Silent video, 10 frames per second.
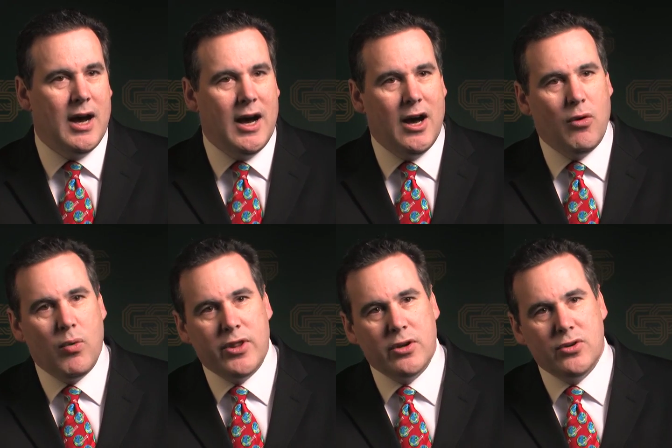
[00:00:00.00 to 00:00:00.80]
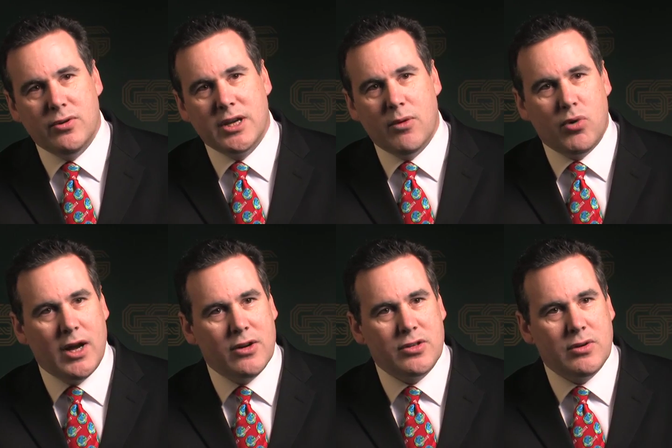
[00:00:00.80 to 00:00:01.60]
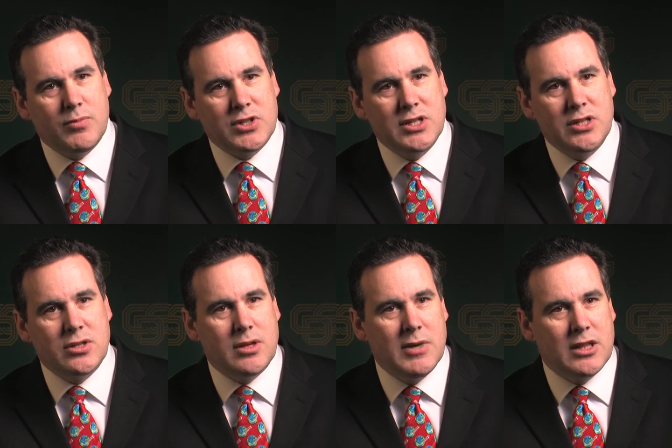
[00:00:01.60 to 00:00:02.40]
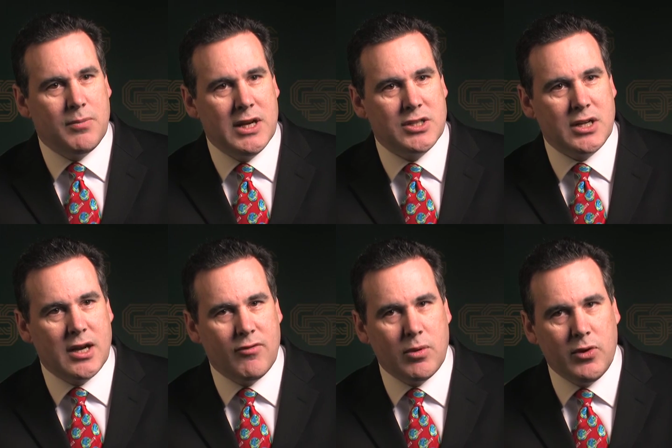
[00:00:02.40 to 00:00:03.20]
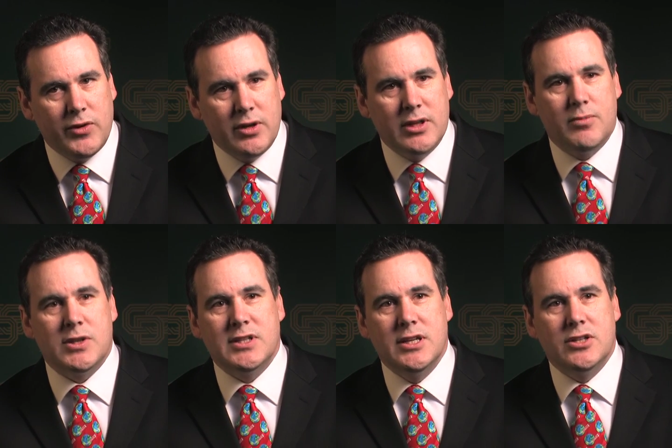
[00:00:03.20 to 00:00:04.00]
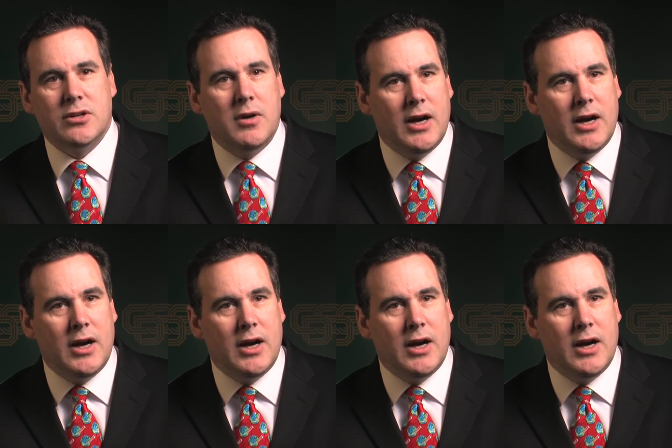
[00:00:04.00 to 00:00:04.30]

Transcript: uh, whether you're doing it prior to a procedure to make the patient comfortable during the procedure,